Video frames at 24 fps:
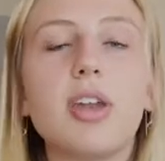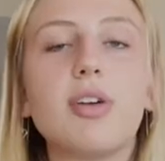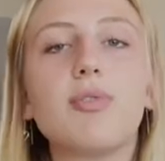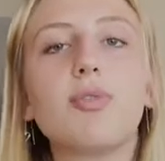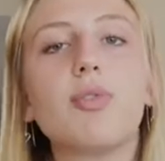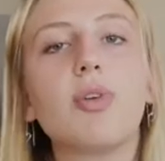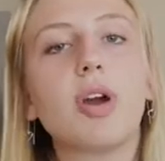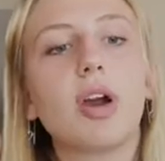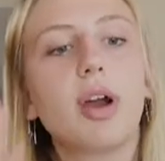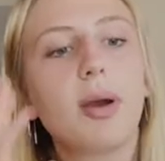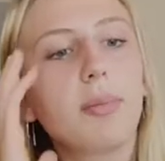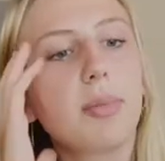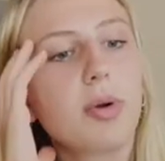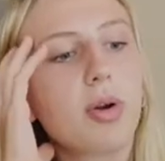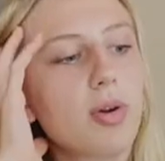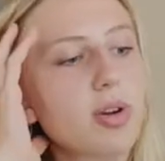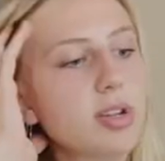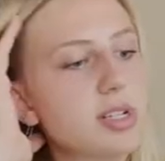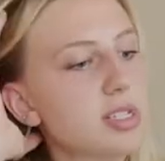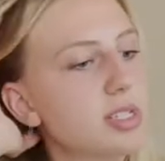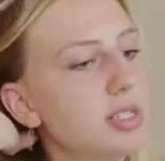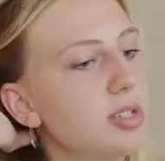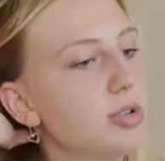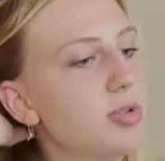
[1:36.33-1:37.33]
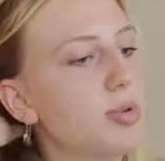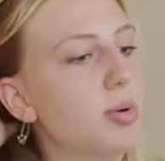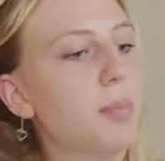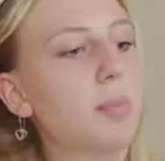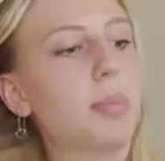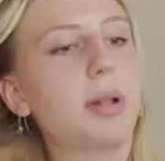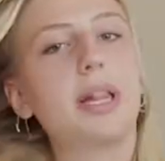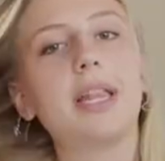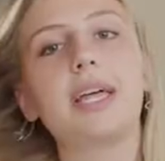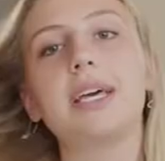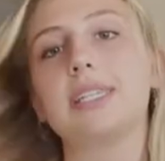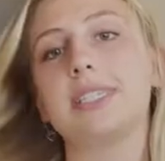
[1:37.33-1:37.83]
of where I'm going to
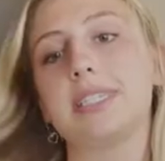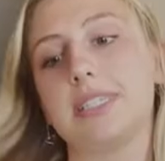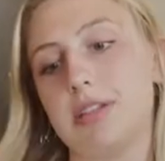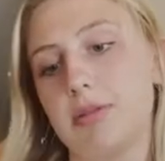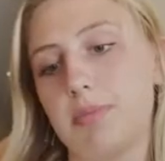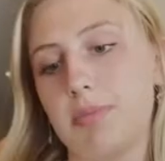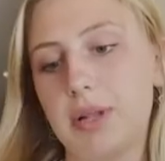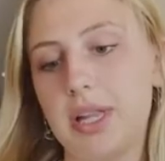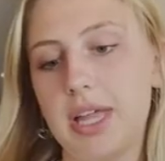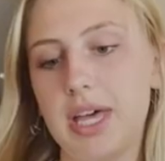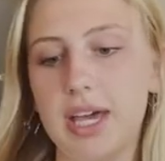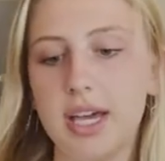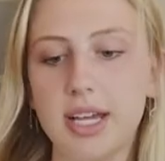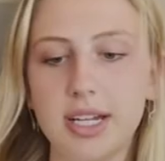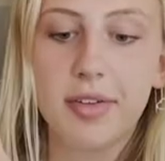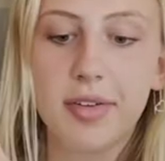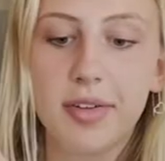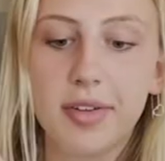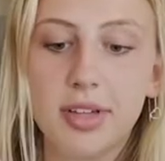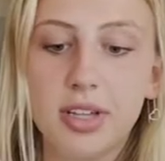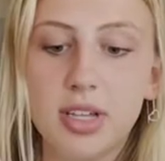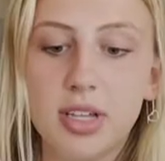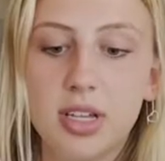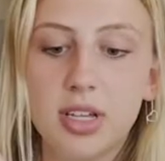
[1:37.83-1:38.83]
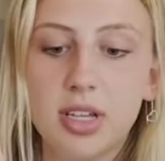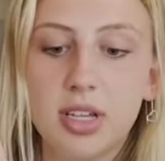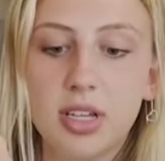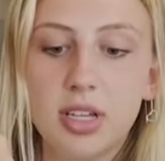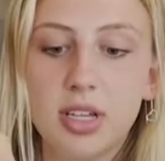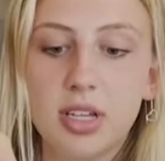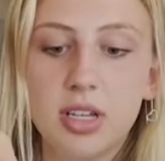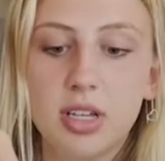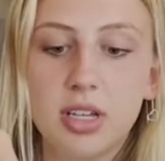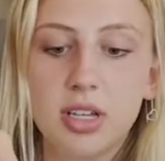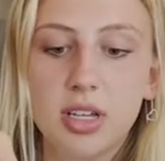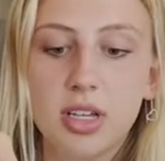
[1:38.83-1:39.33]
place the plant.
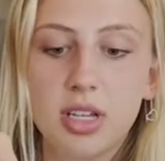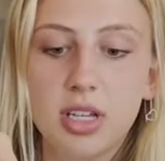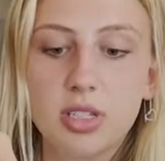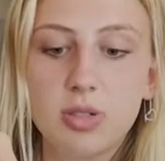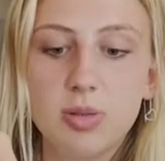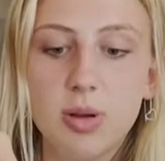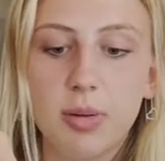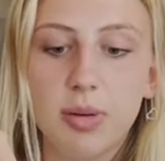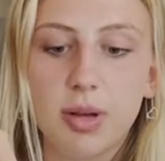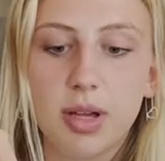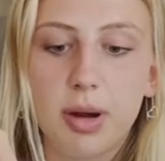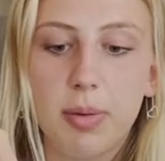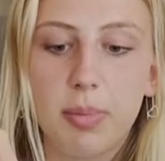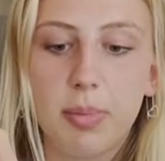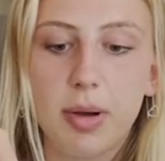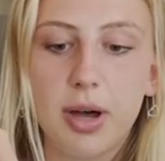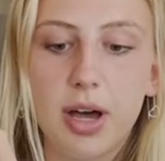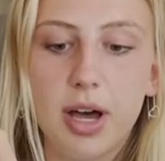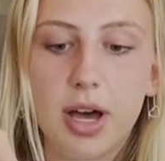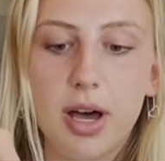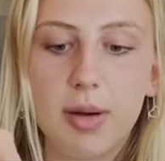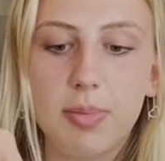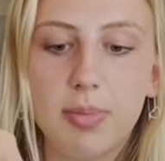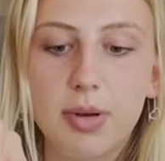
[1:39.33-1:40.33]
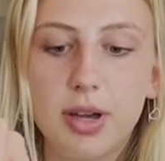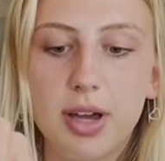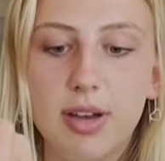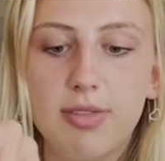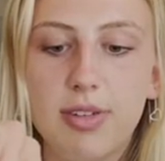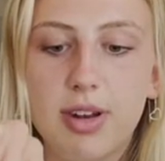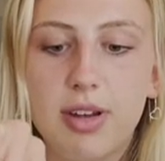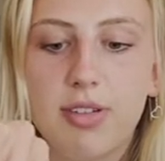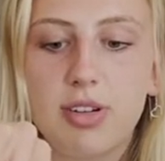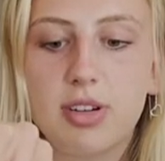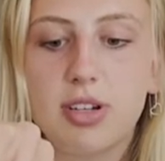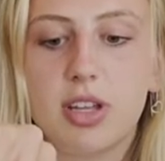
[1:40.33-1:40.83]
It's probably gonna pop. I've
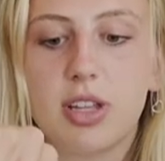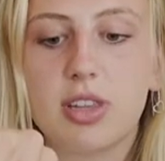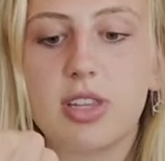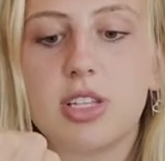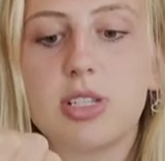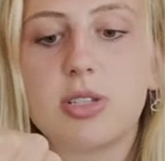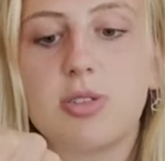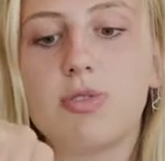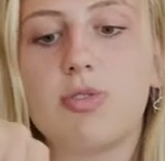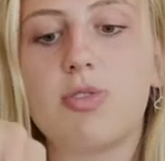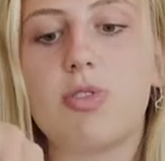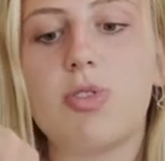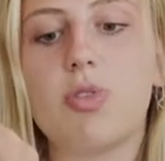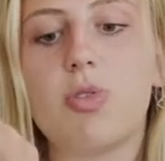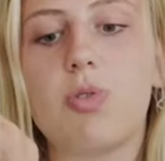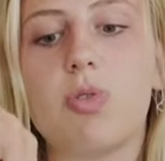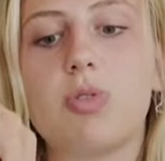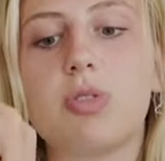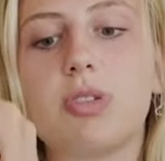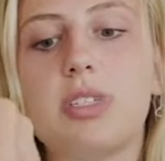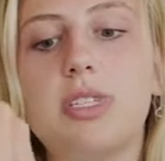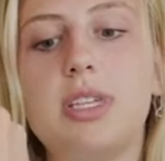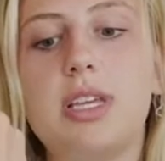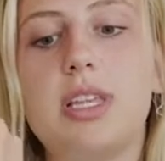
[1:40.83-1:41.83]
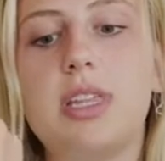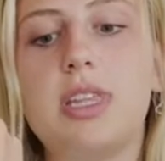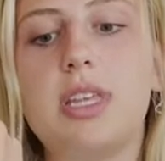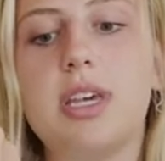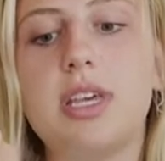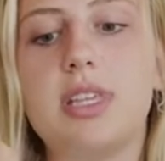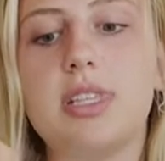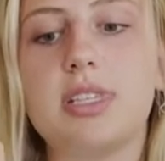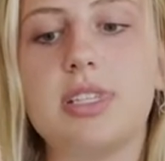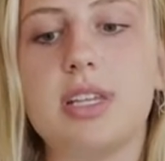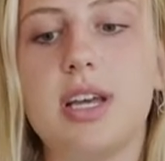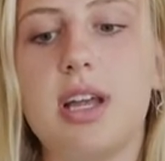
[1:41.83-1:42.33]
never done this before or seen the
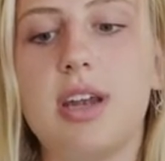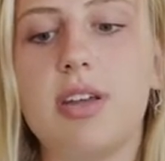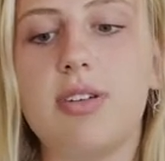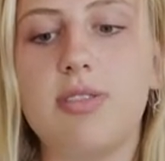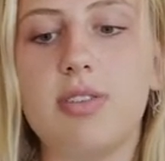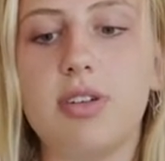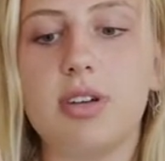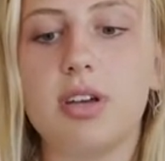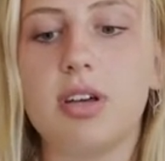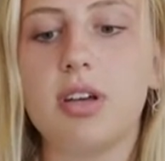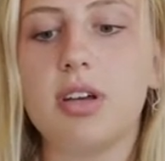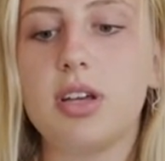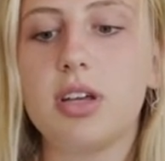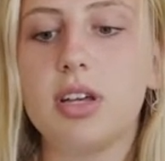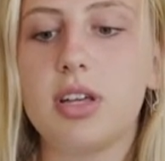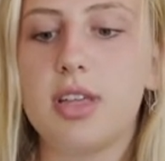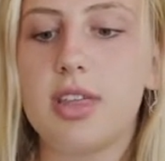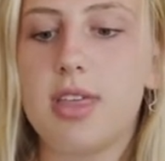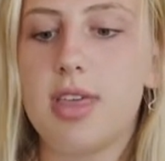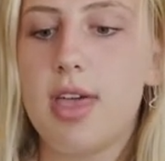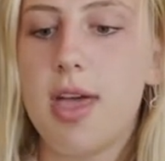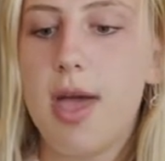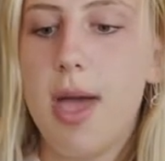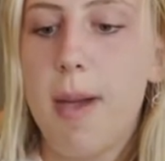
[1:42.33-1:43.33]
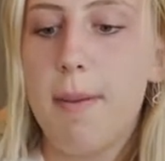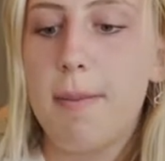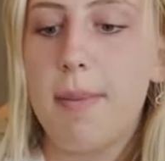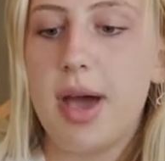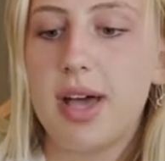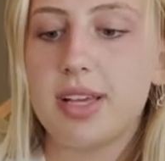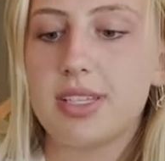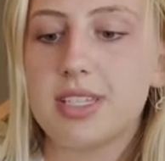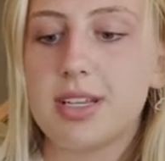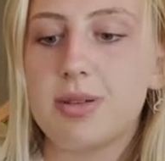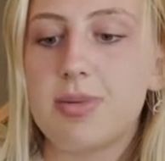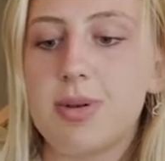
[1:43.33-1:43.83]
inside of a
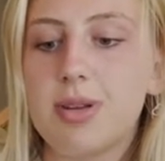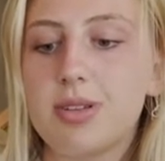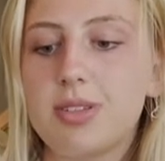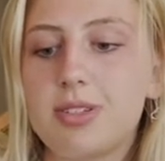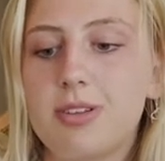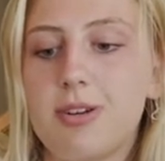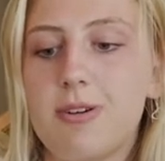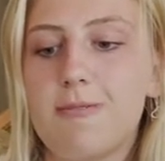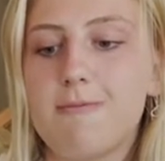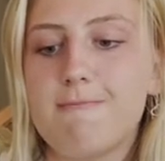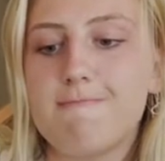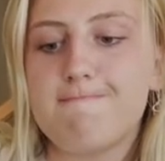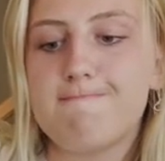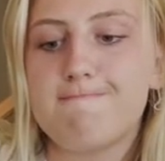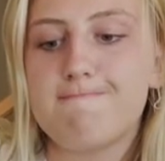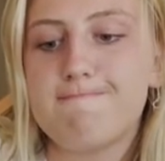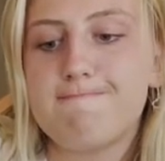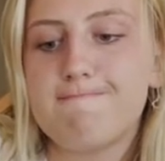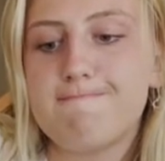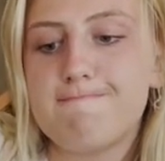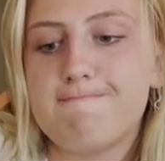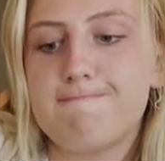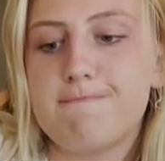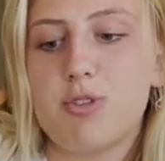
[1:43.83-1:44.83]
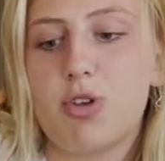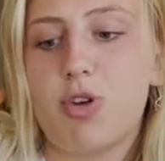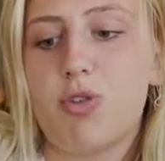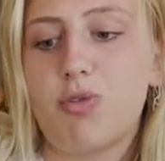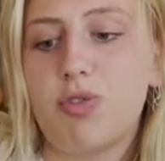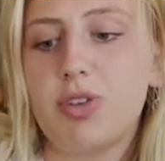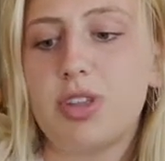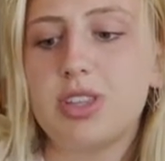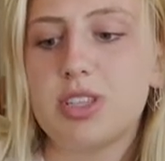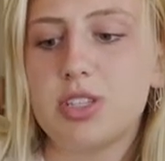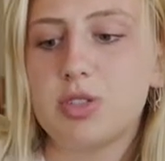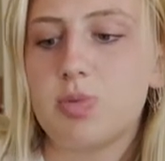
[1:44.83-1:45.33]
basketball, so
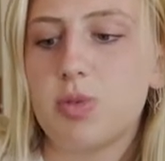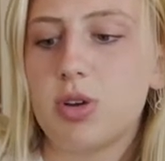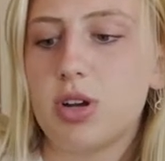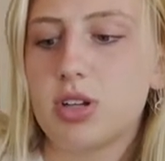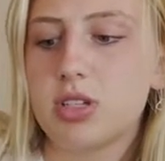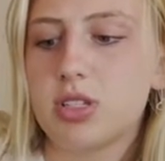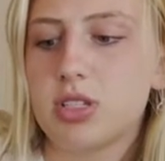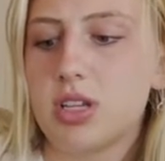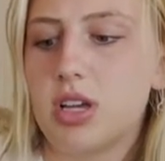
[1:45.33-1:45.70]
hopefully this works.